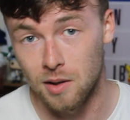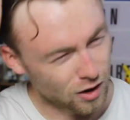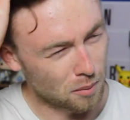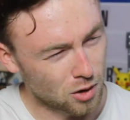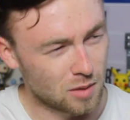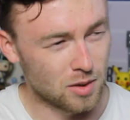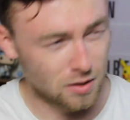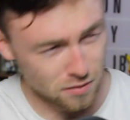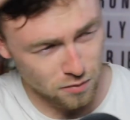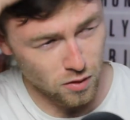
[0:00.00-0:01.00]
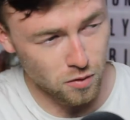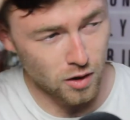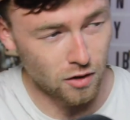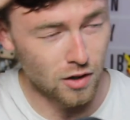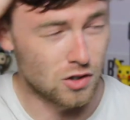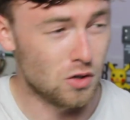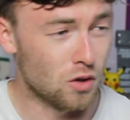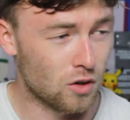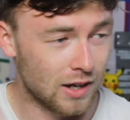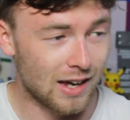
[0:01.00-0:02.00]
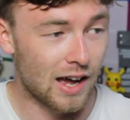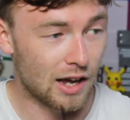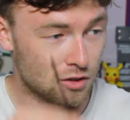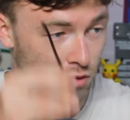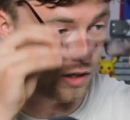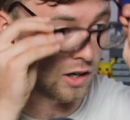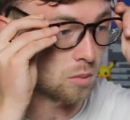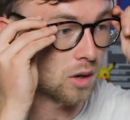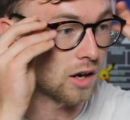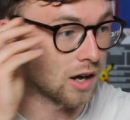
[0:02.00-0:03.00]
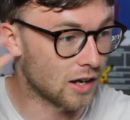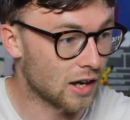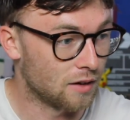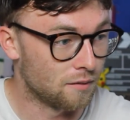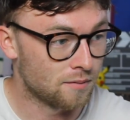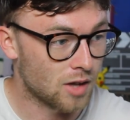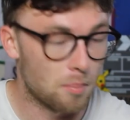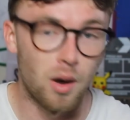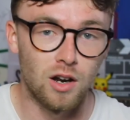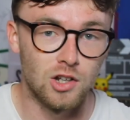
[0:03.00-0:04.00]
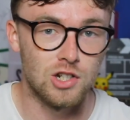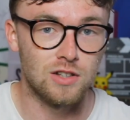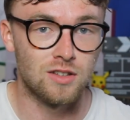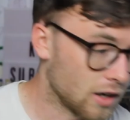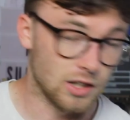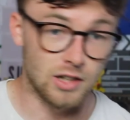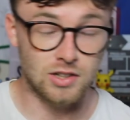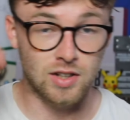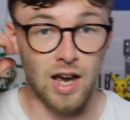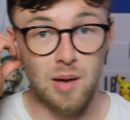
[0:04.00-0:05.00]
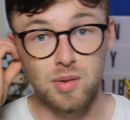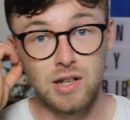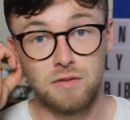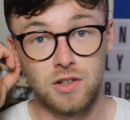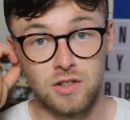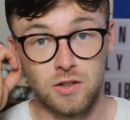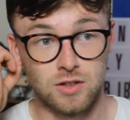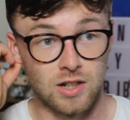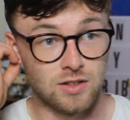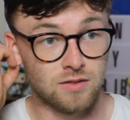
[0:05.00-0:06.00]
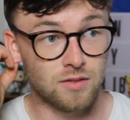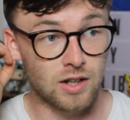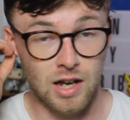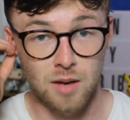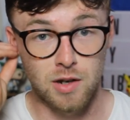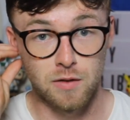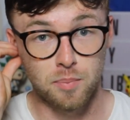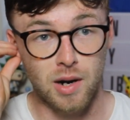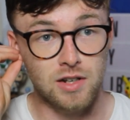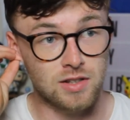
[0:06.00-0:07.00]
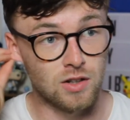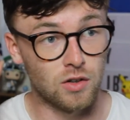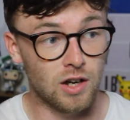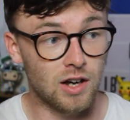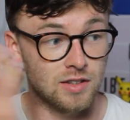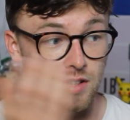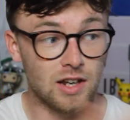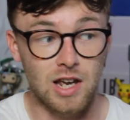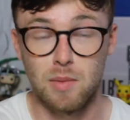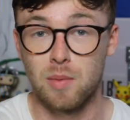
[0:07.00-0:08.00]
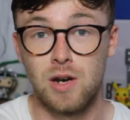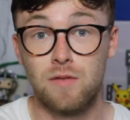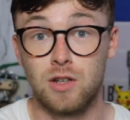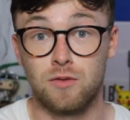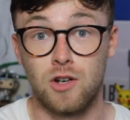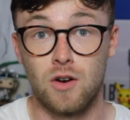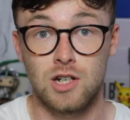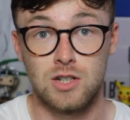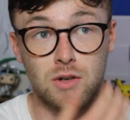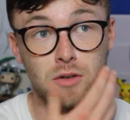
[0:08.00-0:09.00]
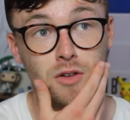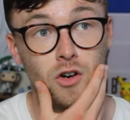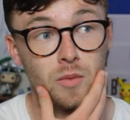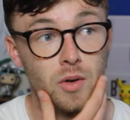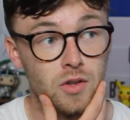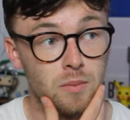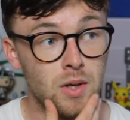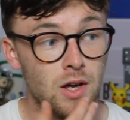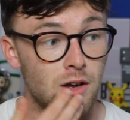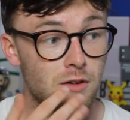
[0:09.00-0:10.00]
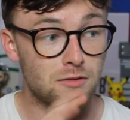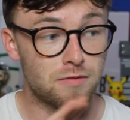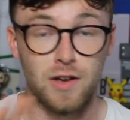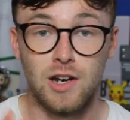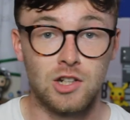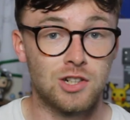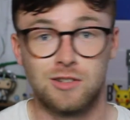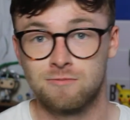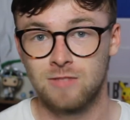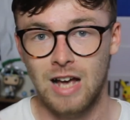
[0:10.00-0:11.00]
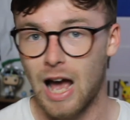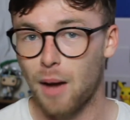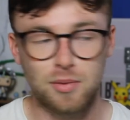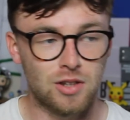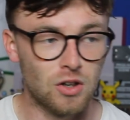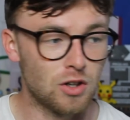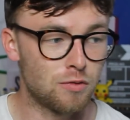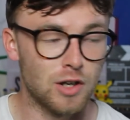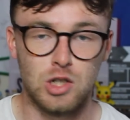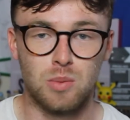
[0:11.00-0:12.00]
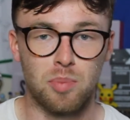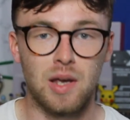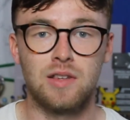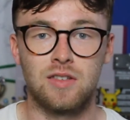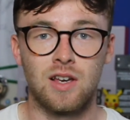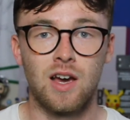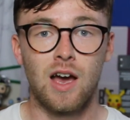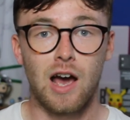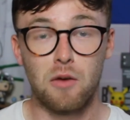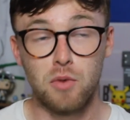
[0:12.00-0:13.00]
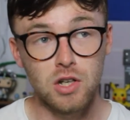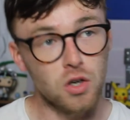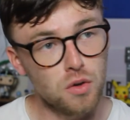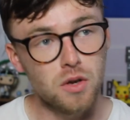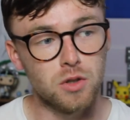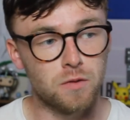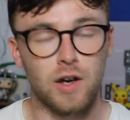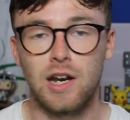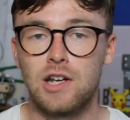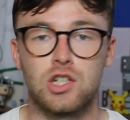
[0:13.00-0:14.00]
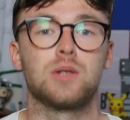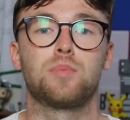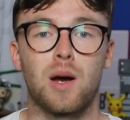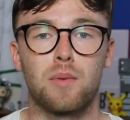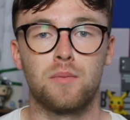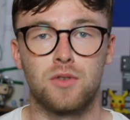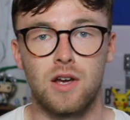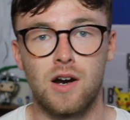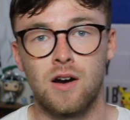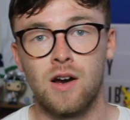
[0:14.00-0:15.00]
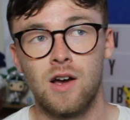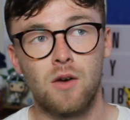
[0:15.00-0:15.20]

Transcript: God, I'm looking at myself in the viewfinder. I do look like ass right now, but again, apologies. I just can't believe this news, lads. I can't believe it. Barcelona, I said it in my previous video, actually, when I was talking about them, finished. Absolutely finished. Bins. And we knew there was financial problems there.